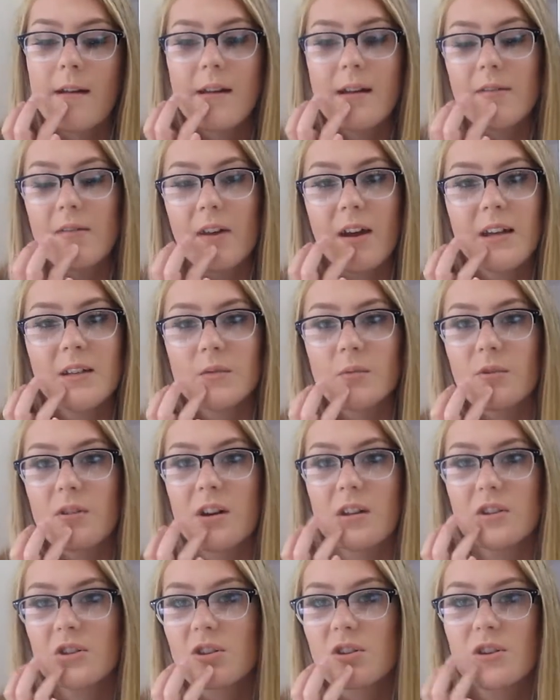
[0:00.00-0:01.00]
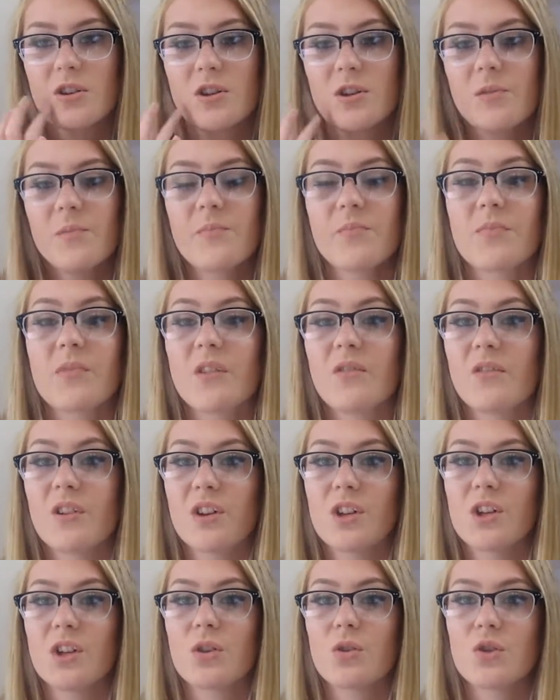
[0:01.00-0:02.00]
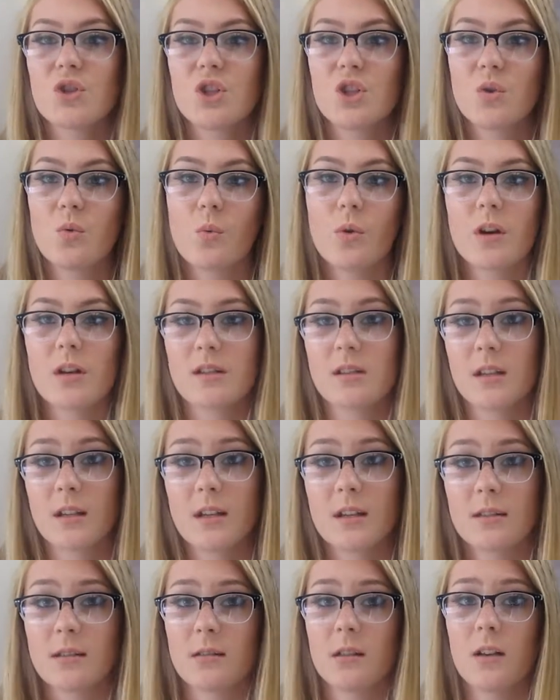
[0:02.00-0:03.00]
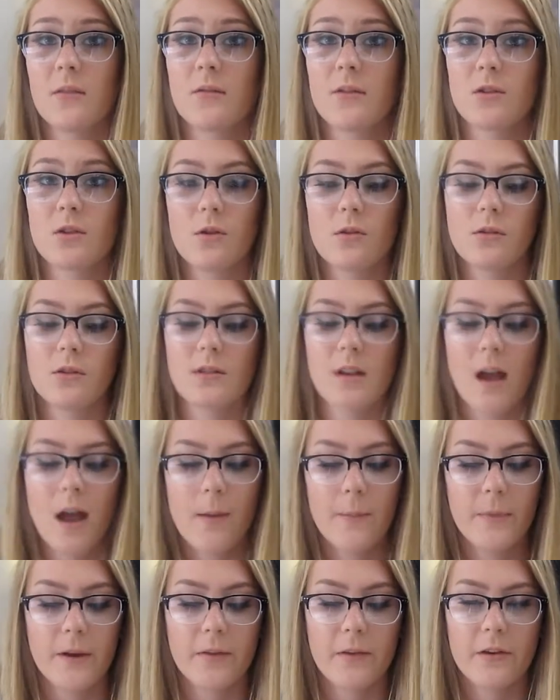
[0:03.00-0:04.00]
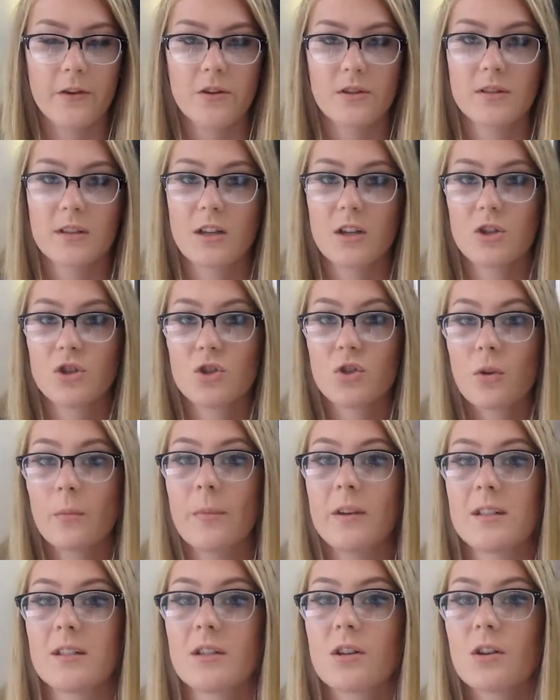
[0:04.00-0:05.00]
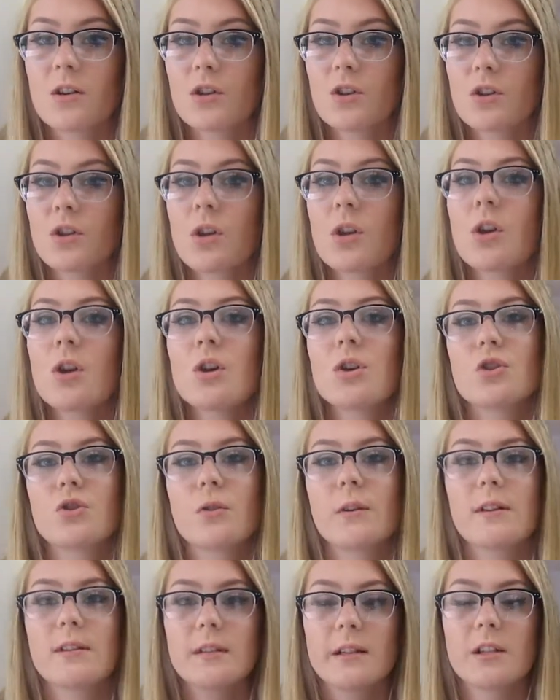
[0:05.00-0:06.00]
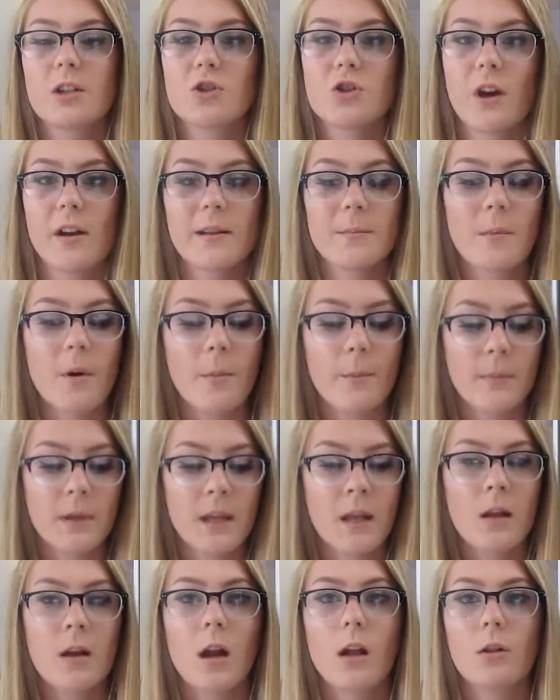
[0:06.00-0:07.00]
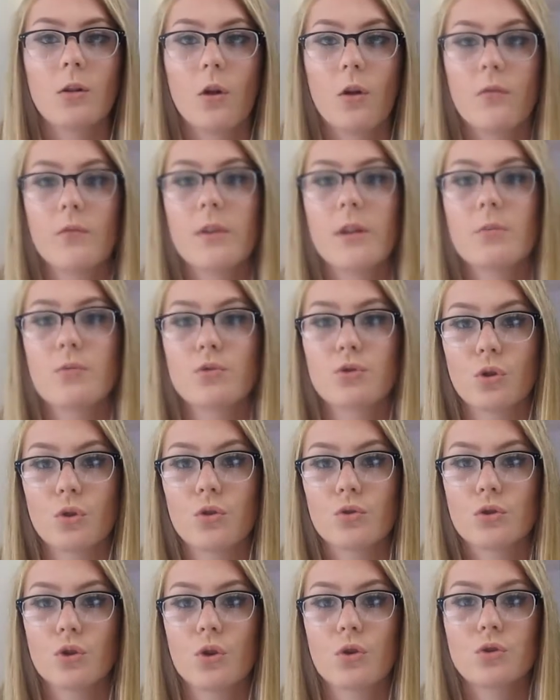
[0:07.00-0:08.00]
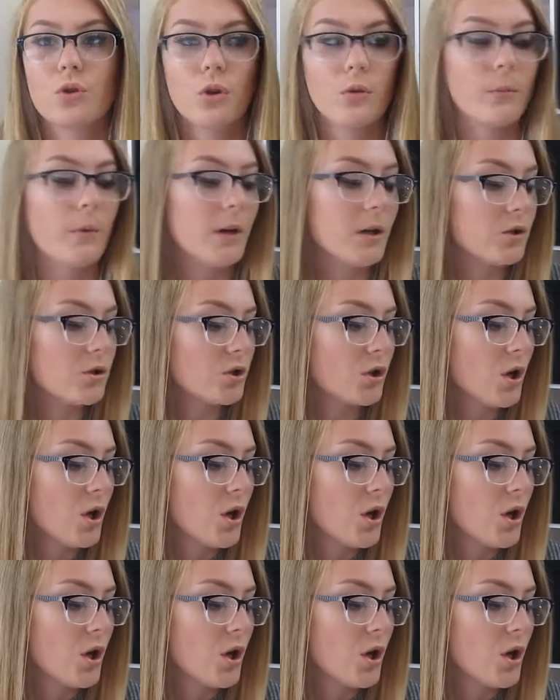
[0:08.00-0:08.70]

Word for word: If you guys watch her video, she wears the Kiss 11s all the time and they're just like so amazing on her. So I decided to try them on me and I love them so, so, so much.